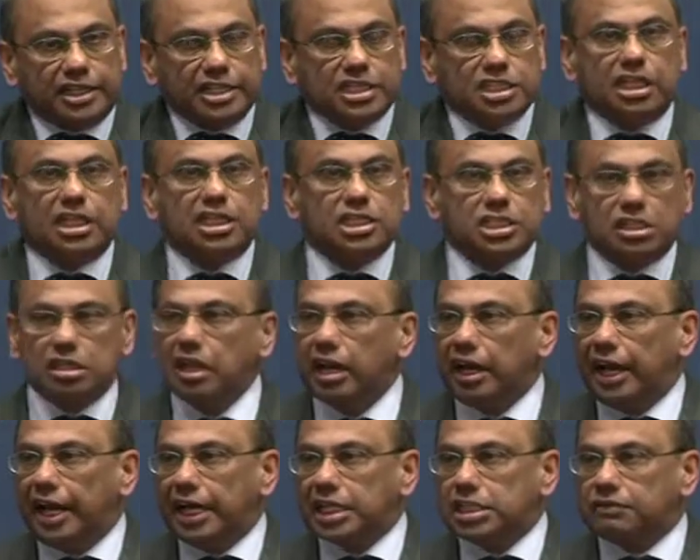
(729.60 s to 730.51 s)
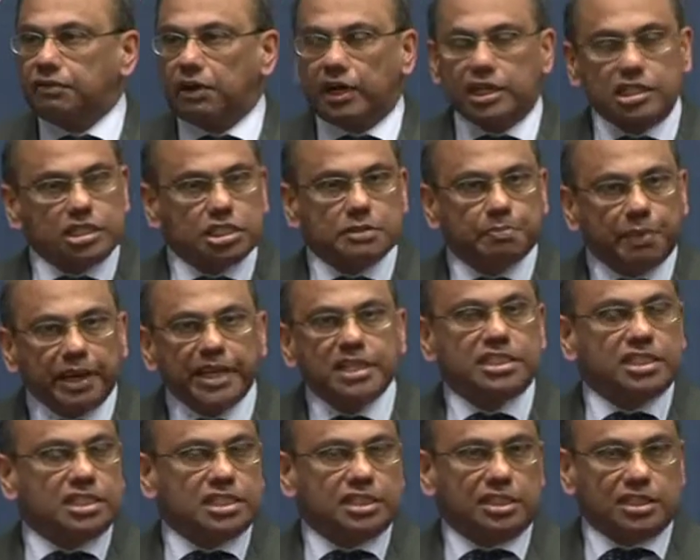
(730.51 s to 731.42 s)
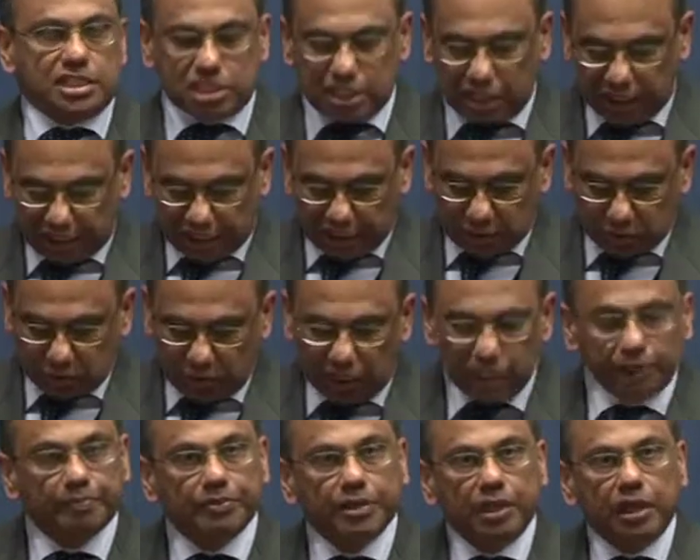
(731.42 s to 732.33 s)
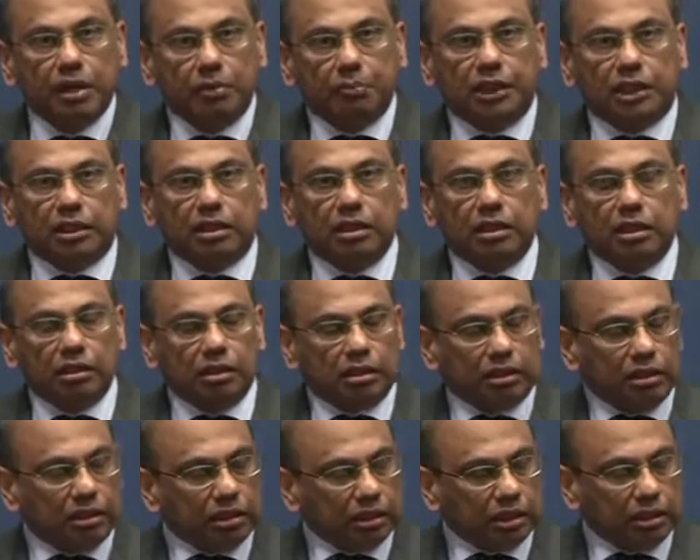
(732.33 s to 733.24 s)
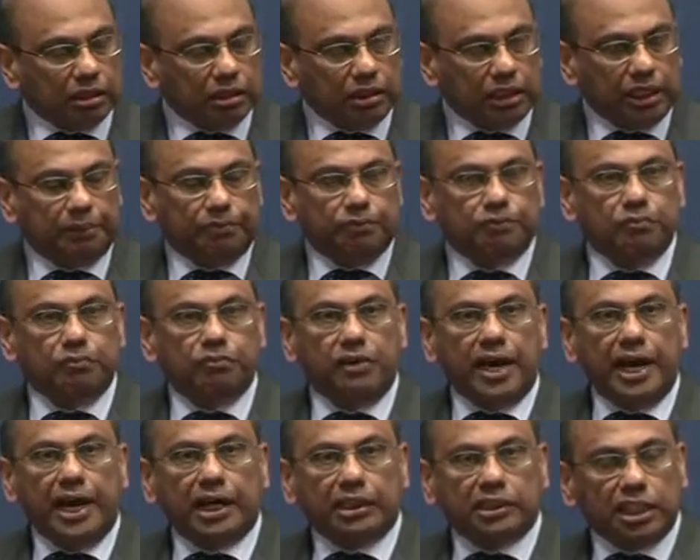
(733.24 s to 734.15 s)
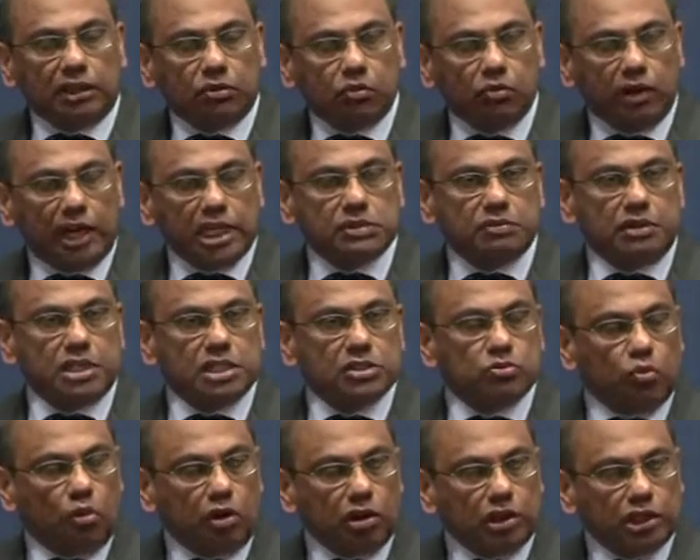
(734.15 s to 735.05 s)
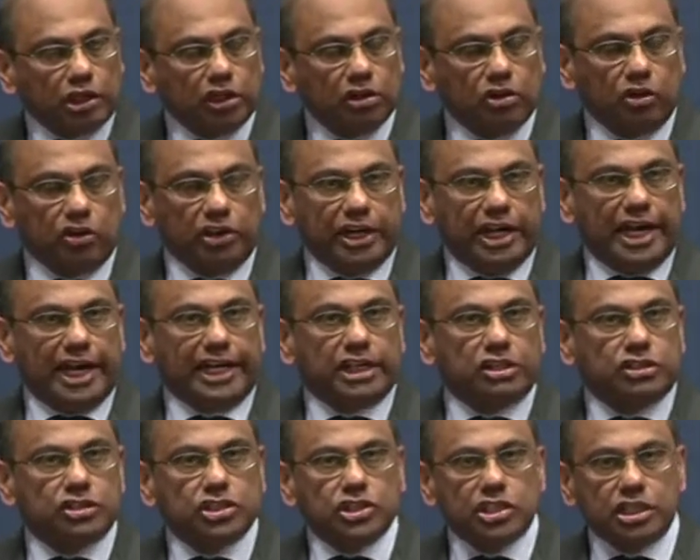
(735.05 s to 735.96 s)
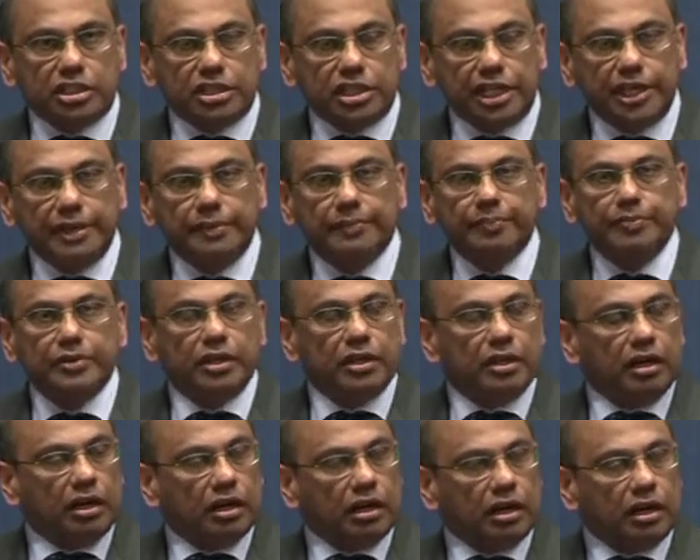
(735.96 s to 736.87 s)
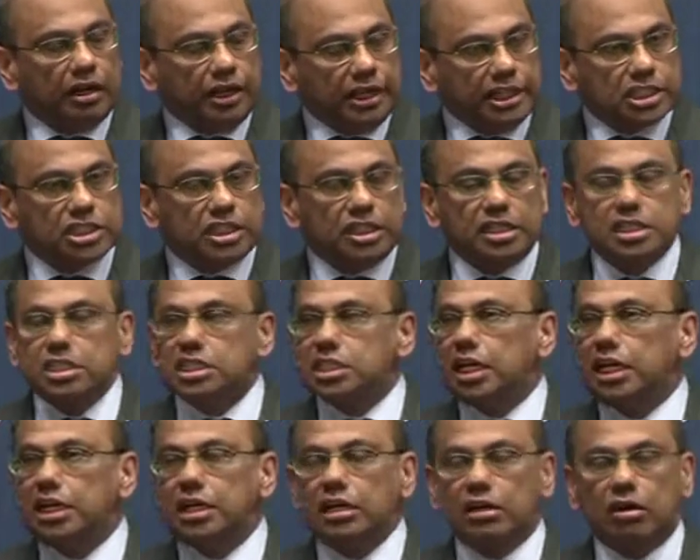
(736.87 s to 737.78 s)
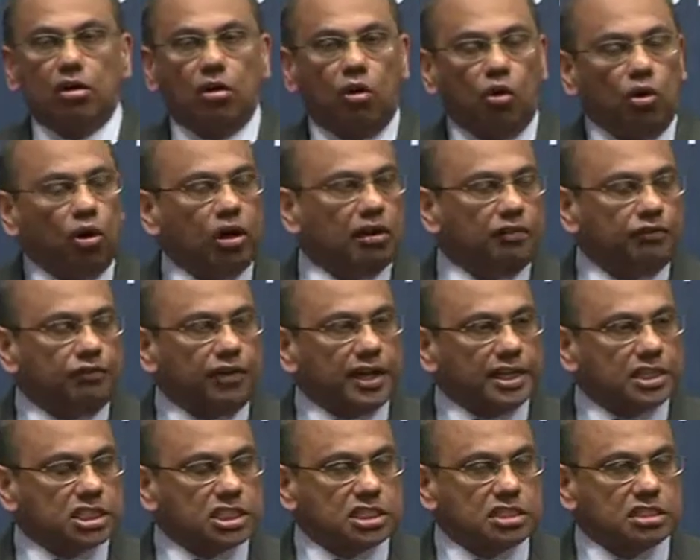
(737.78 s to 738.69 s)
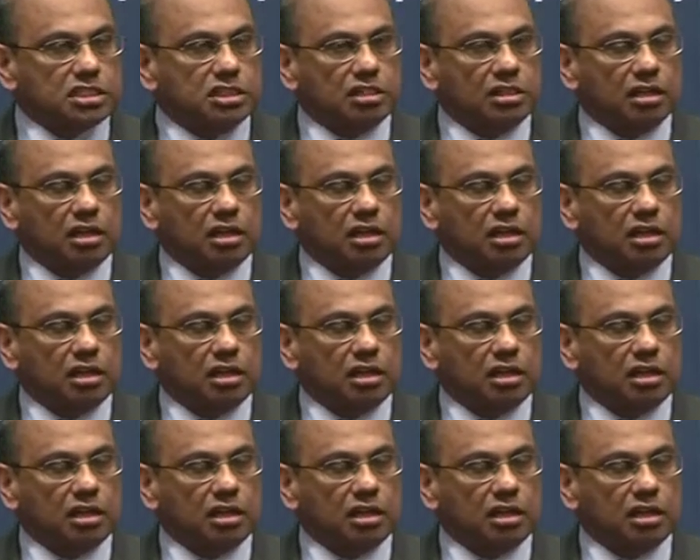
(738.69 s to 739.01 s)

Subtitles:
discussion as far as space is concerned as well. But the fact that as far as water or electricity is concerned, all of us